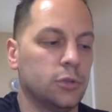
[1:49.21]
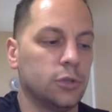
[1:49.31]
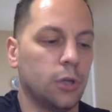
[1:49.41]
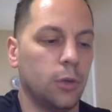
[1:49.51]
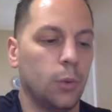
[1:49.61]

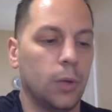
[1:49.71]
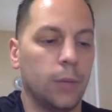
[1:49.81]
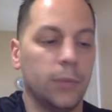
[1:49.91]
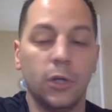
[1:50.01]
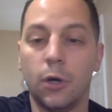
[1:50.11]

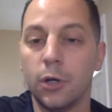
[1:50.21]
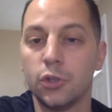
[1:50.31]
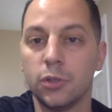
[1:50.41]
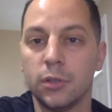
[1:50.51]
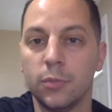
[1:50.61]
So the
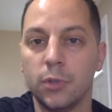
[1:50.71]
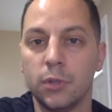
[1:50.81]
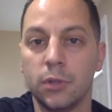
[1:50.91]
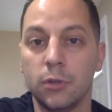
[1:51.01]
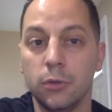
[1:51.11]
auction
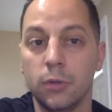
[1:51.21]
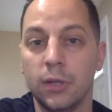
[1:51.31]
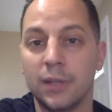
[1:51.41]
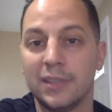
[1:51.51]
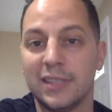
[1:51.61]
concluded
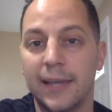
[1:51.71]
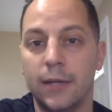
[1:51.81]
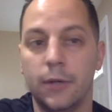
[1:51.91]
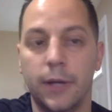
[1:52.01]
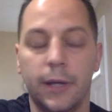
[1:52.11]
on
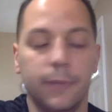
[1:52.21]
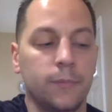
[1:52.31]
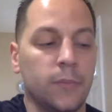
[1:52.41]
Saturday.